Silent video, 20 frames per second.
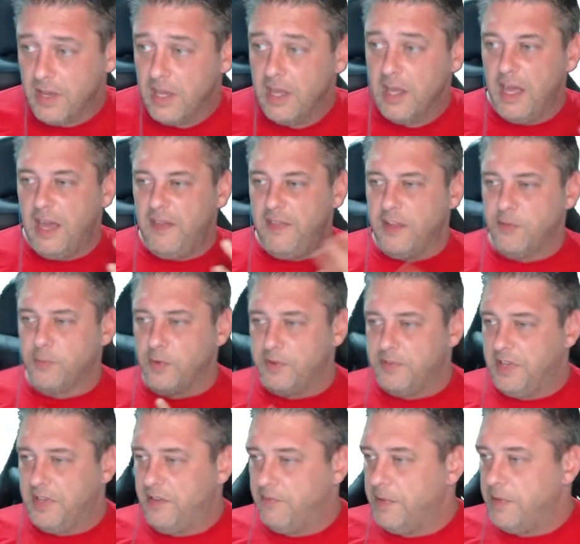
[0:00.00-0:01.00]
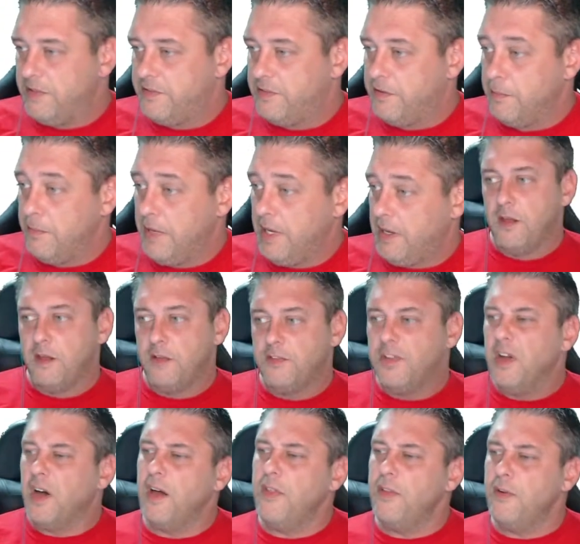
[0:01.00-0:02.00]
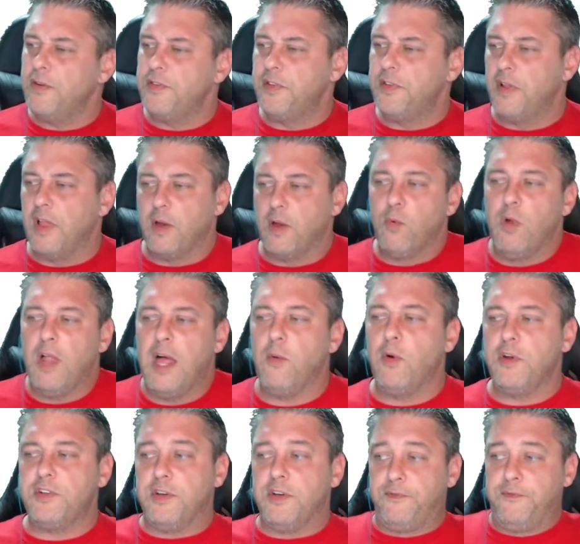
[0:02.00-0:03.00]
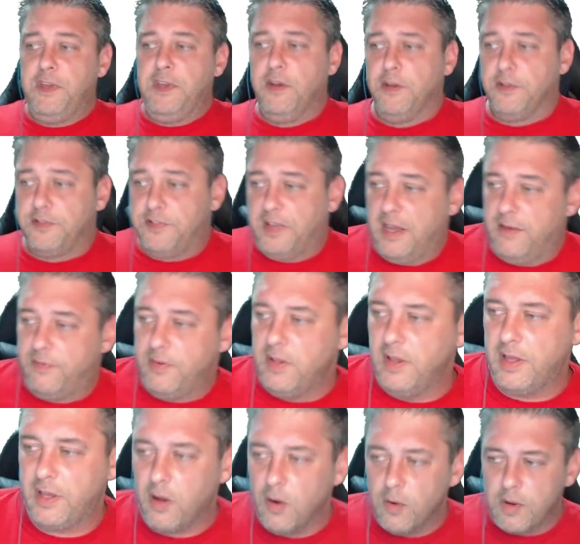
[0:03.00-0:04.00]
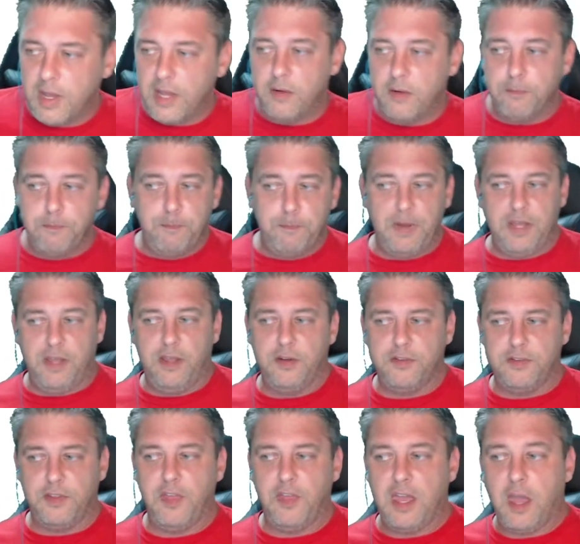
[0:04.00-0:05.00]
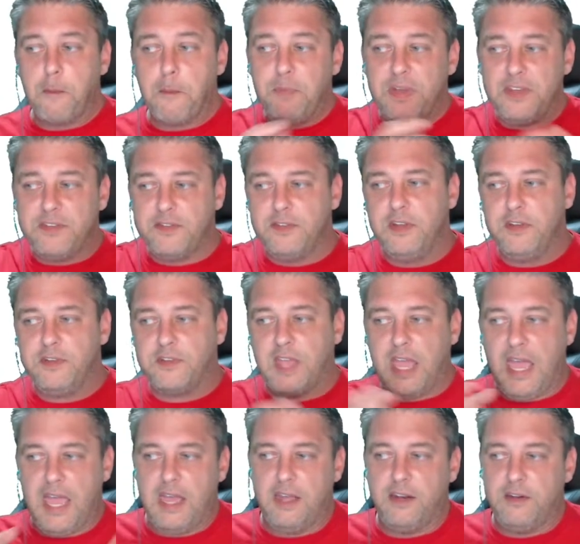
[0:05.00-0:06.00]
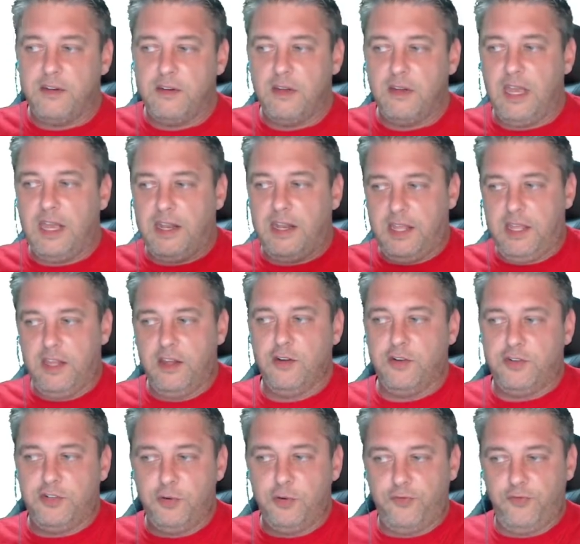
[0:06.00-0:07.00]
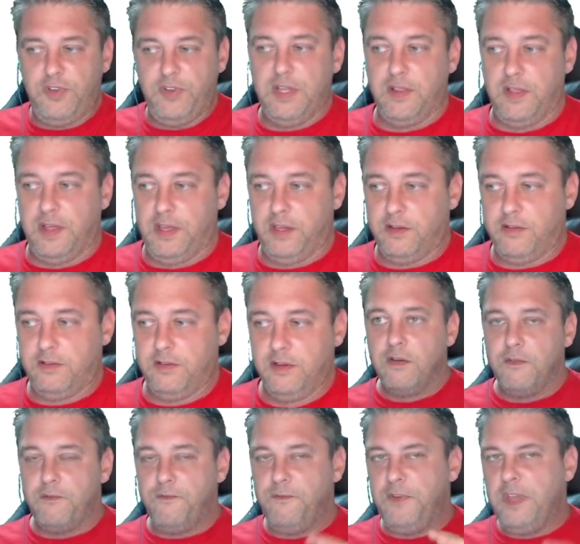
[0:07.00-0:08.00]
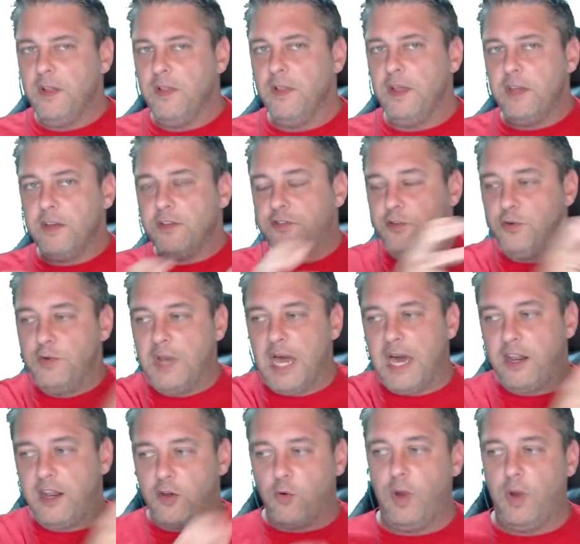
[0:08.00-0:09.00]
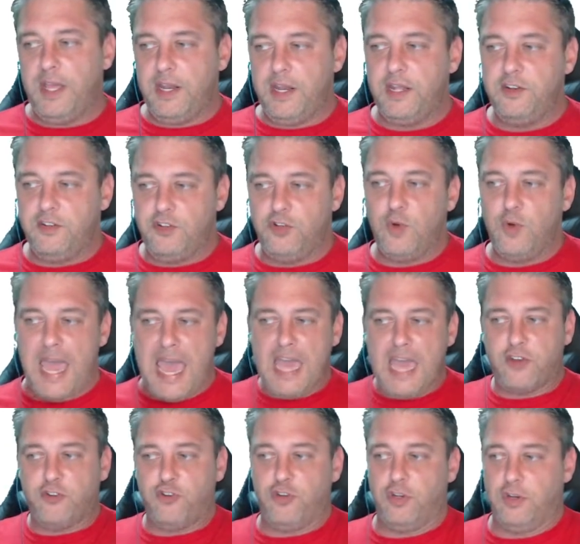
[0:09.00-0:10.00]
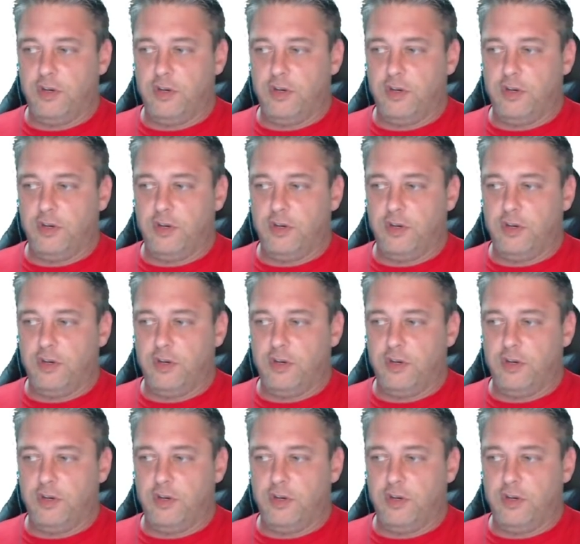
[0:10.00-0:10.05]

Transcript: And that's what safe means to me. To others, they're like, well, I want to feel safe. And they're like, okay, but here's the thing, a business can't adhere to feelings. Feelings do not equate into action.